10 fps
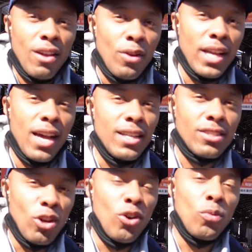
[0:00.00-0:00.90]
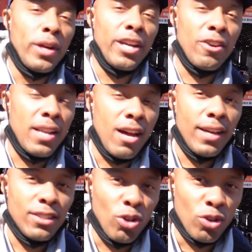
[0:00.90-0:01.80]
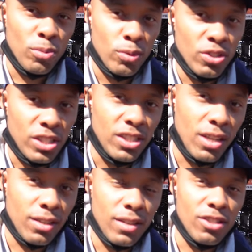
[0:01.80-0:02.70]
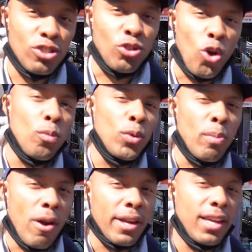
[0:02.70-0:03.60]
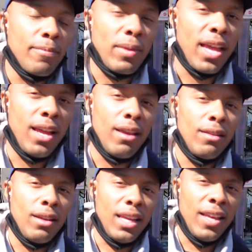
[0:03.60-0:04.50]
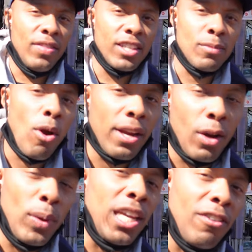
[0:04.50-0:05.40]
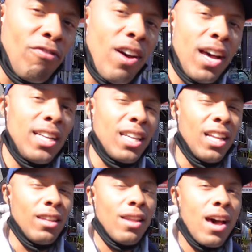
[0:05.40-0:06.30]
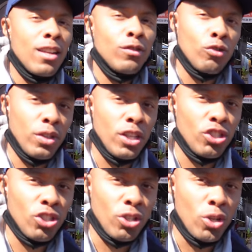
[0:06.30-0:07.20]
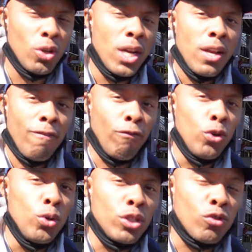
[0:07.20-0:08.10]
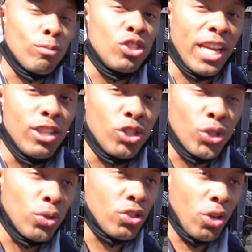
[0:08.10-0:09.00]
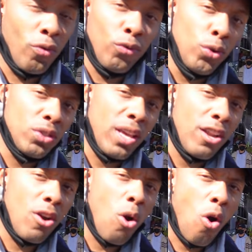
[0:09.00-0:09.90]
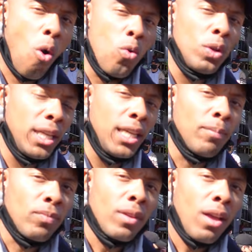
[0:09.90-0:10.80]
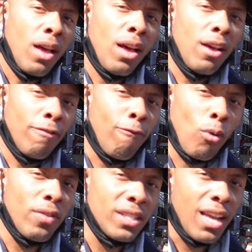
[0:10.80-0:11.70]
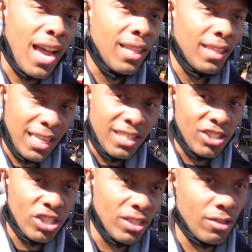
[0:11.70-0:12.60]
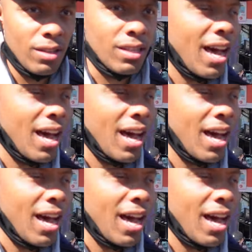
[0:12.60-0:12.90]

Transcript: Okay guys, so we're here now at Dongmun Shijang. This is Dongmun Market, and in this market we can find a lot of traditional foods from Jeju. So foods that are only for this island, indigenous to this